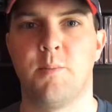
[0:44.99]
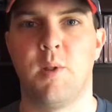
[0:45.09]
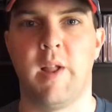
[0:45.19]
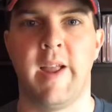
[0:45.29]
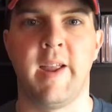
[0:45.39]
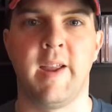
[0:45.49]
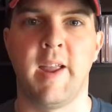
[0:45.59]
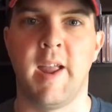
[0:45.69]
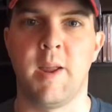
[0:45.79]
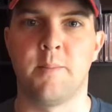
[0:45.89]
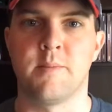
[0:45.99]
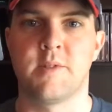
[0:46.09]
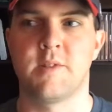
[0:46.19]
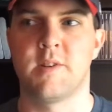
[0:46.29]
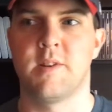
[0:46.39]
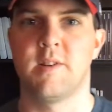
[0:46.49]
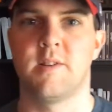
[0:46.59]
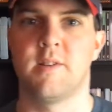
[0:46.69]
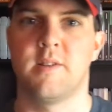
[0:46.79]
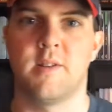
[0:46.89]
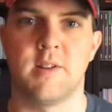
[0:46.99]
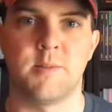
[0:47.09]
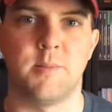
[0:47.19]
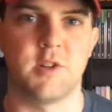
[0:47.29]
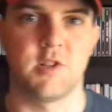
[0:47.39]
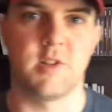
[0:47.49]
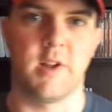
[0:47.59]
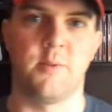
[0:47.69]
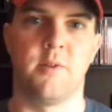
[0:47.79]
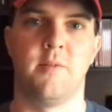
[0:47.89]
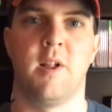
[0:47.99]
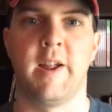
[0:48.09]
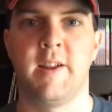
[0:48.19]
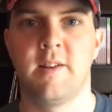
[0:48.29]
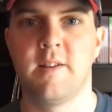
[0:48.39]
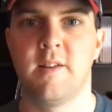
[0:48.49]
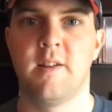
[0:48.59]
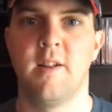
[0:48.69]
playing games as much as I would have liked.